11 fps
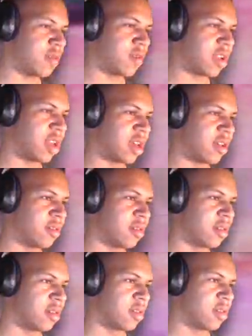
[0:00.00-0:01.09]
right now,
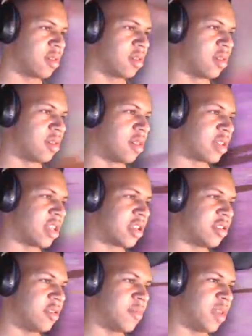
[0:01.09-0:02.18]
like they
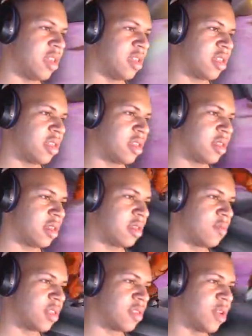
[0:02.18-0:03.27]
should be,
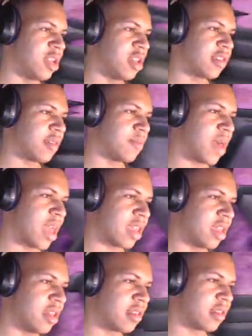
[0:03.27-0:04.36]
but when he does them back
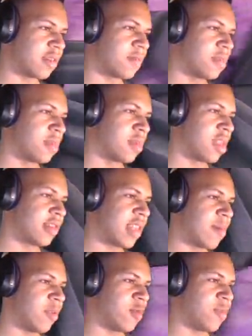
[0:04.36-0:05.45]
hits, his
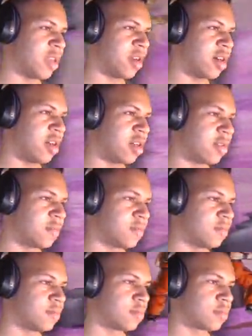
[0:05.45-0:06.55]
stamina would be gone.
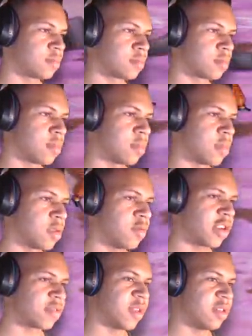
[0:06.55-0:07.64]

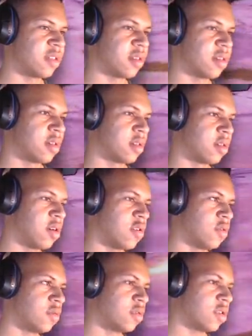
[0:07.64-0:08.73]
Rush me.
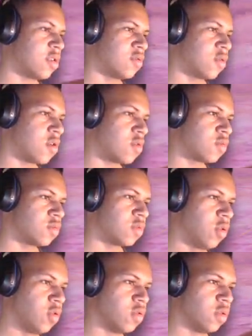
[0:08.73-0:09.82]
Oh, oh, oh,
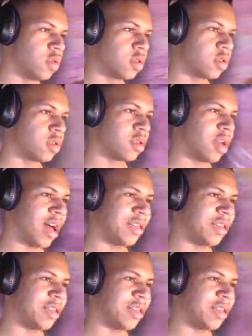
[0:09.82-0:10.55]
oh.